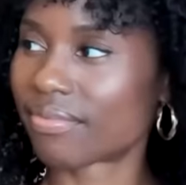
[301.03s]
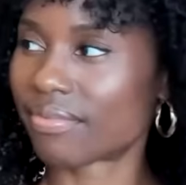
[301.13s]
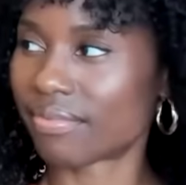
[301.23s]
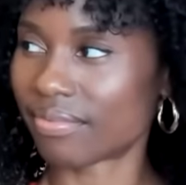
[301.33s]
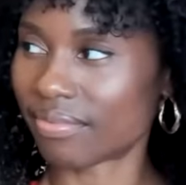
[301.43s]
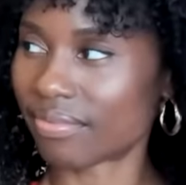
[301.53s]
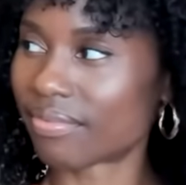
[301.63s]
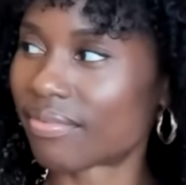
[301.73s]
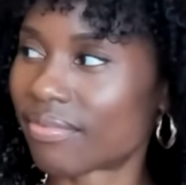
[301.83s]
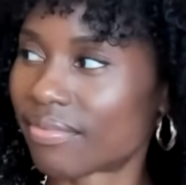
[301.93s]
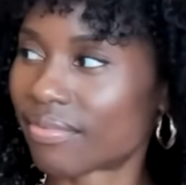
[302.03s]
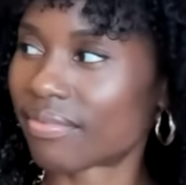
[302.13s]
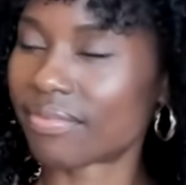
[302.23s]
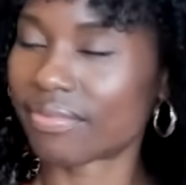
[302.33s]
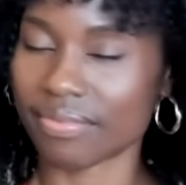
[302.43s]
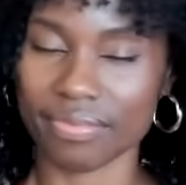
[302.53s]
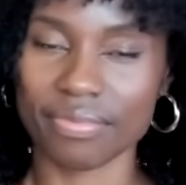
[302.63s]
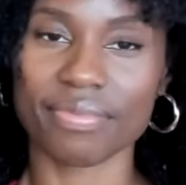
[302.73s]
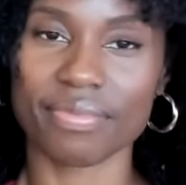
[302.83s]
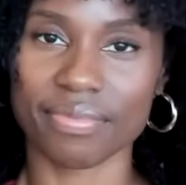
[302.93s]

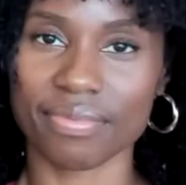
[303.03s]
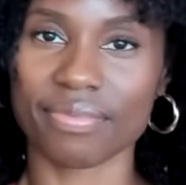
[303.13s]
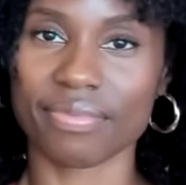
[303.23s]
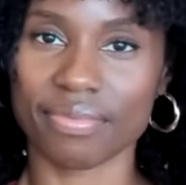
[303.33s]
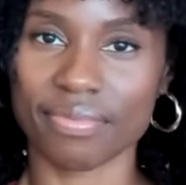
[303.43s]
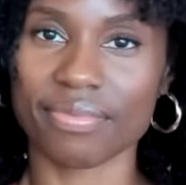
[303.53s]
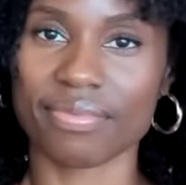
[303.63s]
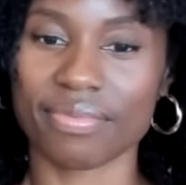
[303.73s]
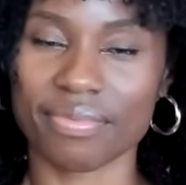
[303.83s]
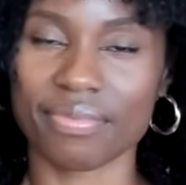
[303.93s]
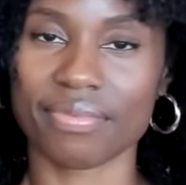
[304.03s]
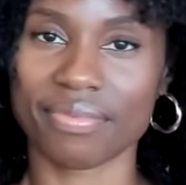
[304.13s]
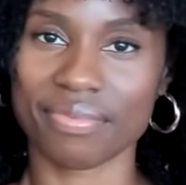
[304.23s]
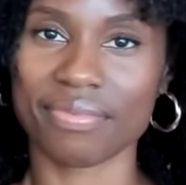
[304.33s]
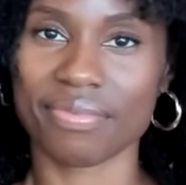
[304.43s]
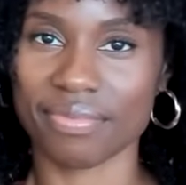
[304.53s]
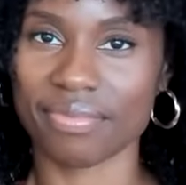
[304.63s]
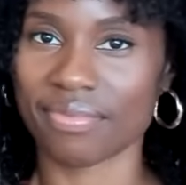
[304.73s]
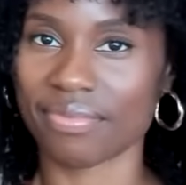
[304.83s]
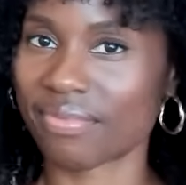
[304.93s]

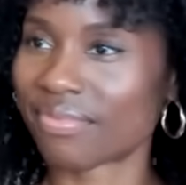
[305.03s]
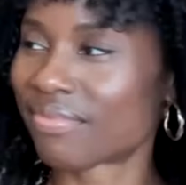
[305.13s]
(not speaking)